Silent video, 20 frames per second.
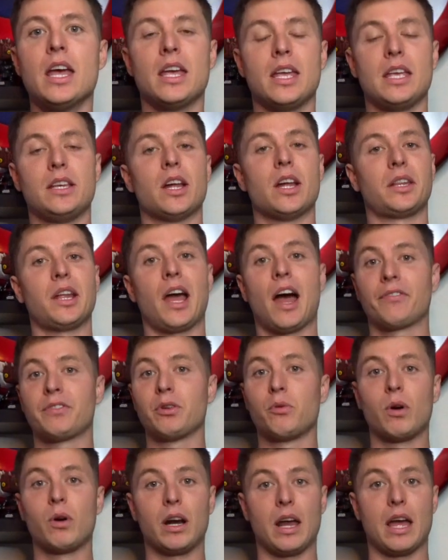He doesn't have
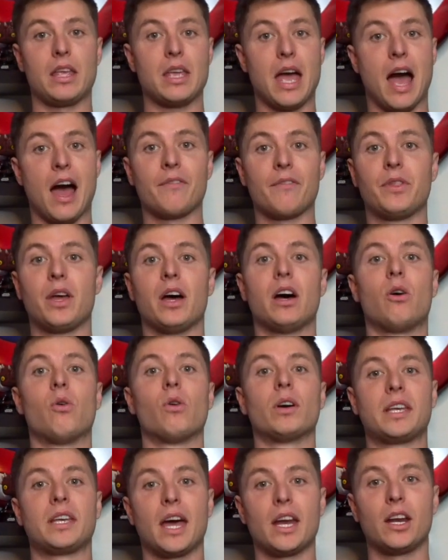to have the
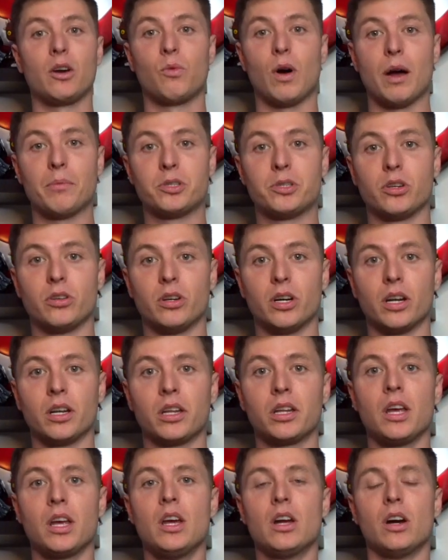organic web
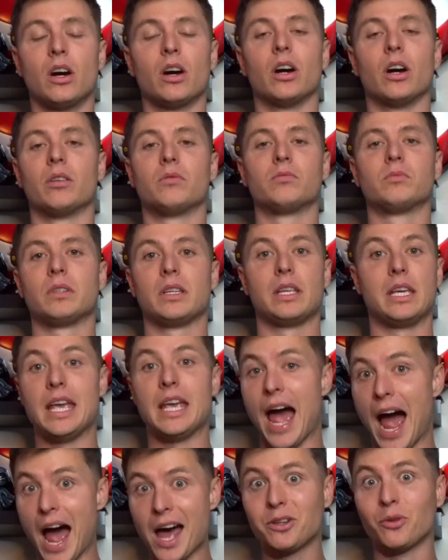shooters, or he
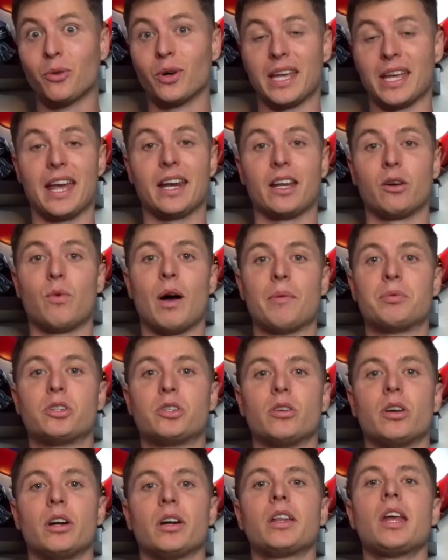has organic web
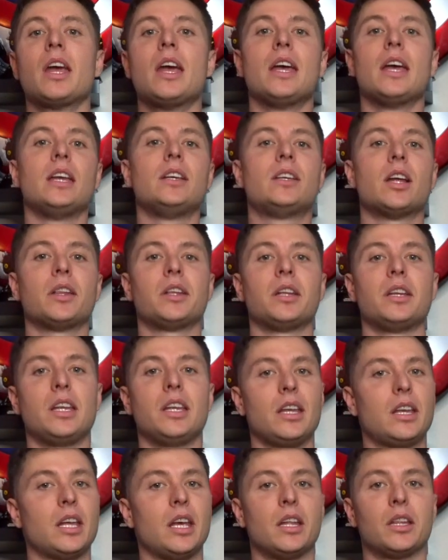shooters. He doesn't
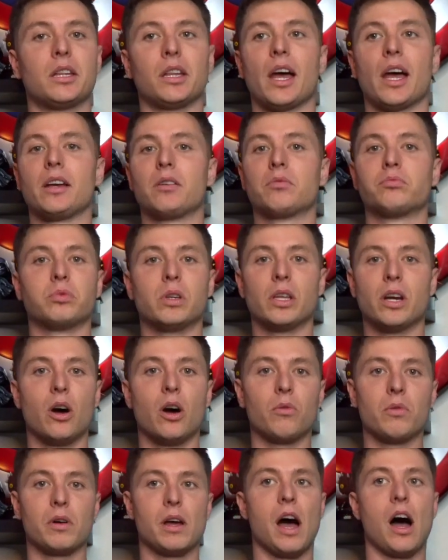need his like, you
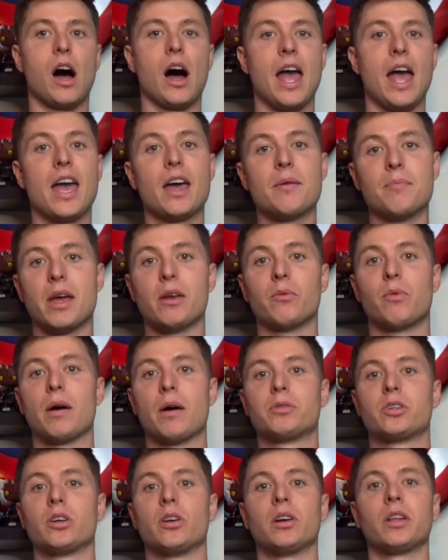know, handmade
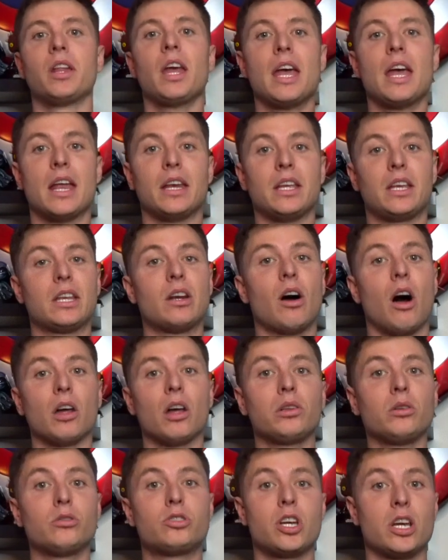web shooters, and he can
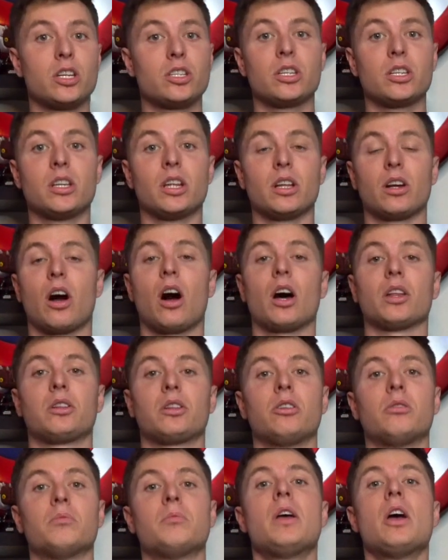also change into the
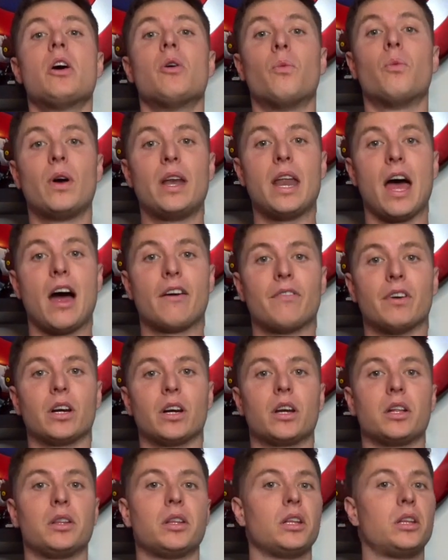costume whenever,
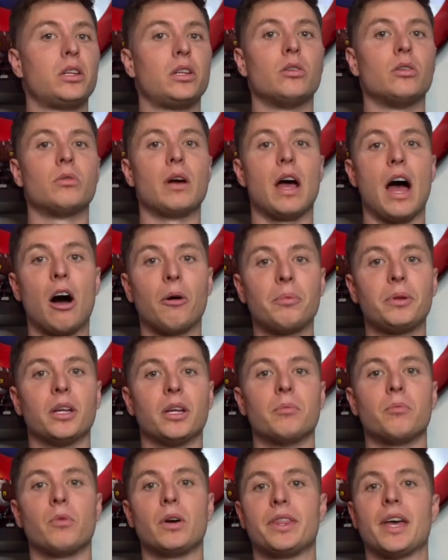because his suit helps
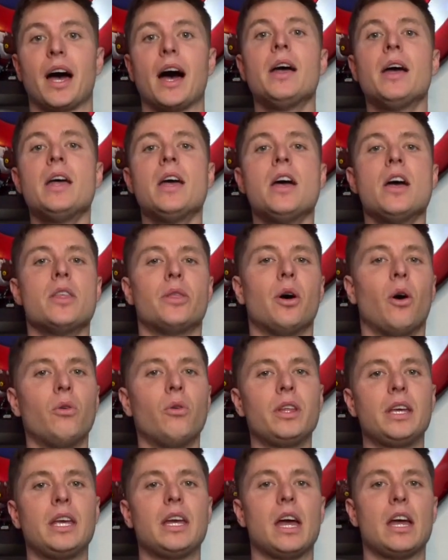him with that. The
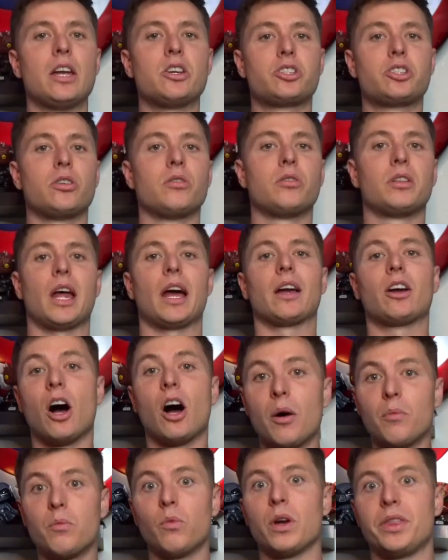only issues that
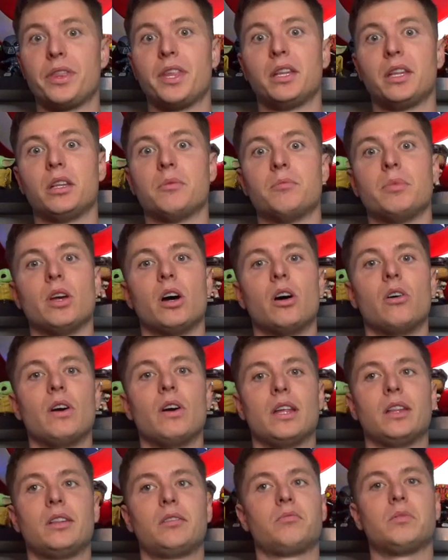come with the symbiote
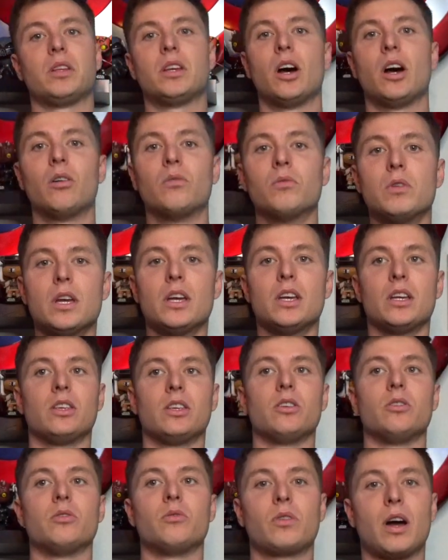is, you know,
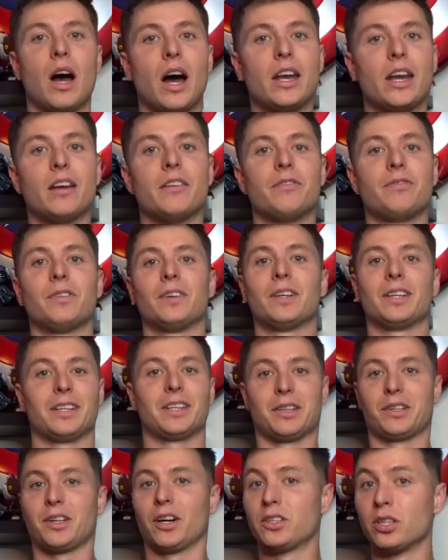you kind of
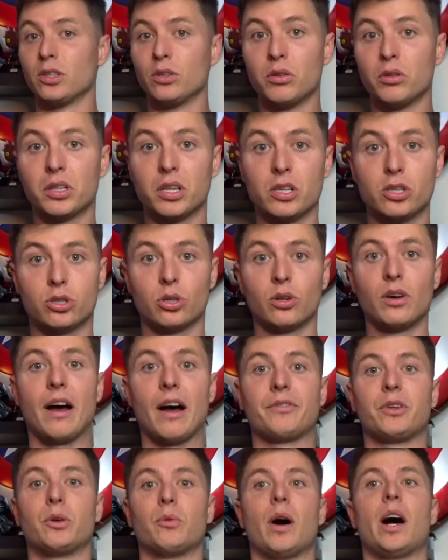start to lose control
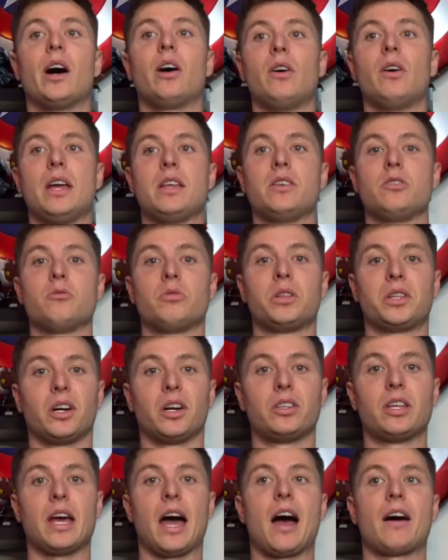after a while, and you
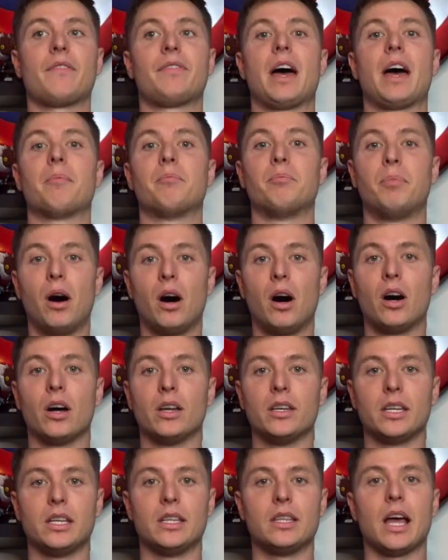start to have that
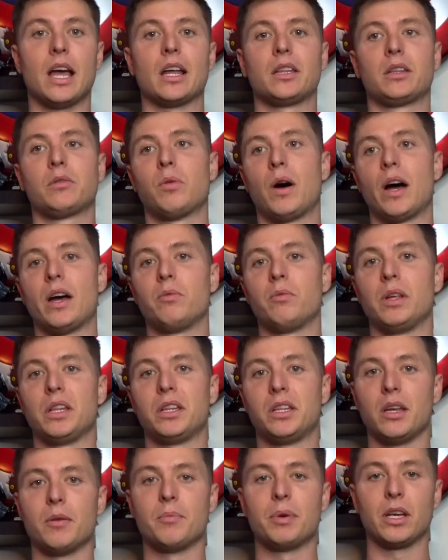bond, and that's why we
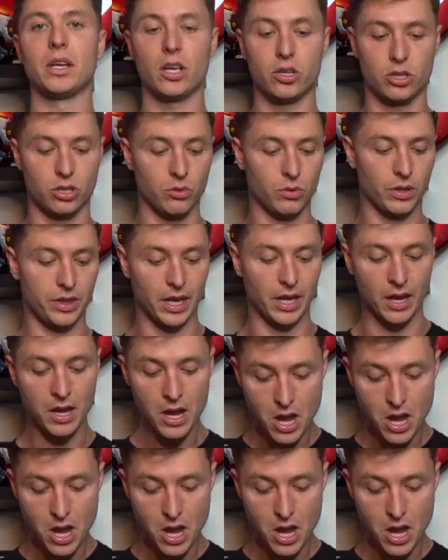see a big issue with it.